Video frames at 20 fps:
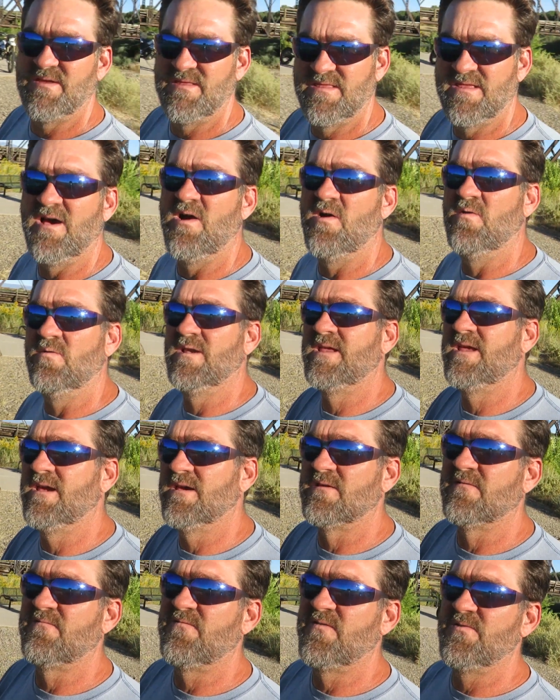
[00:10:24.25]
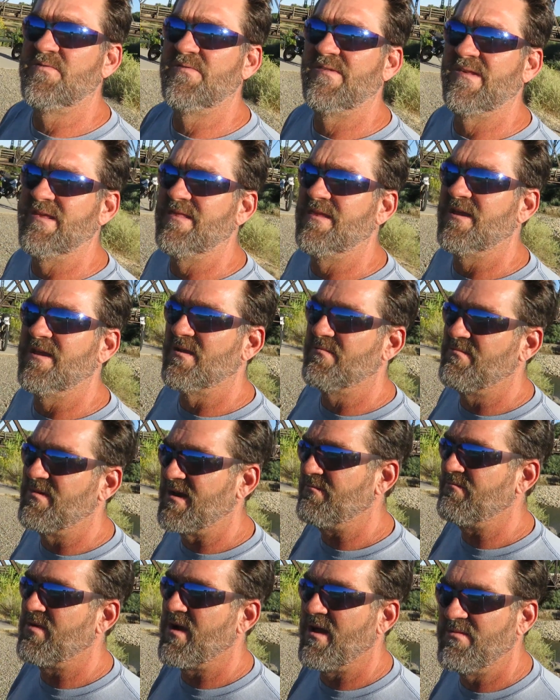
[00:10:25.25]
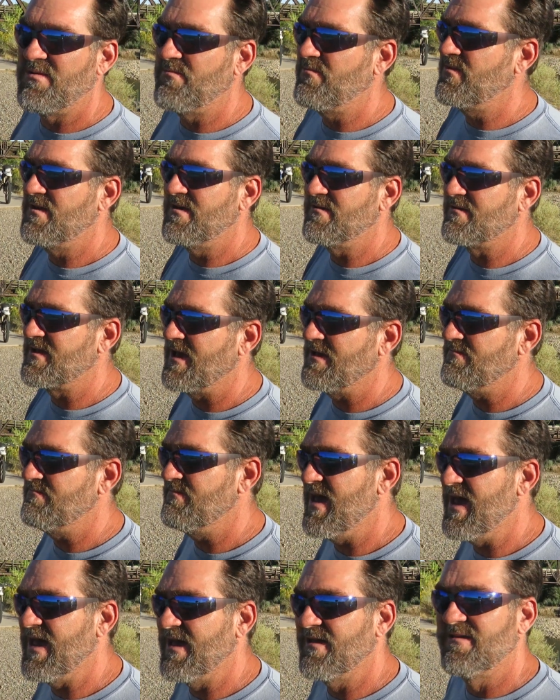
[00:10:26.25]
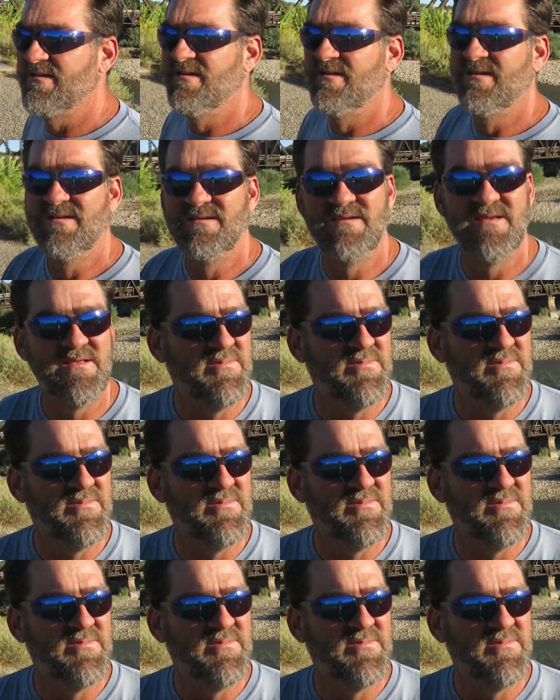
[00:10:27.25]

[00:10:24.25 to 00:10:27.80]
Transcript: put the only other fuse in there, but I probably wouldn't have gotten back to